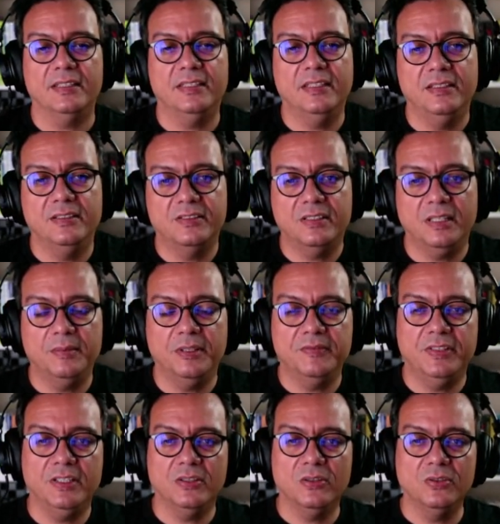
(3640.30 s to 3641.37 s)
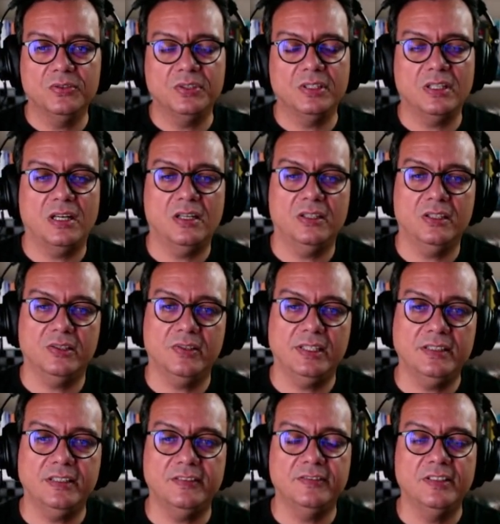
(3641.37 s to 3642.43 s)
some of their goals are
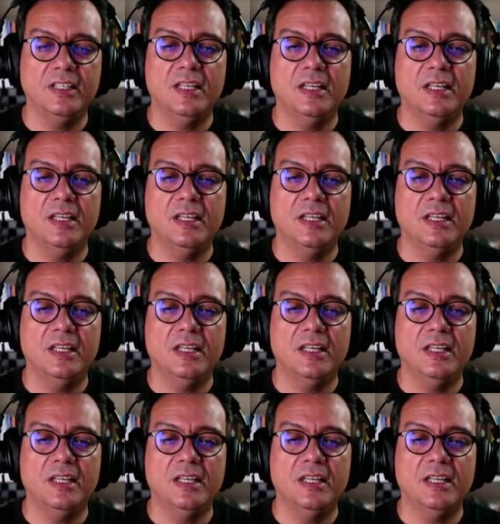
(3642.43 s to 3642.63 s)
aggressive,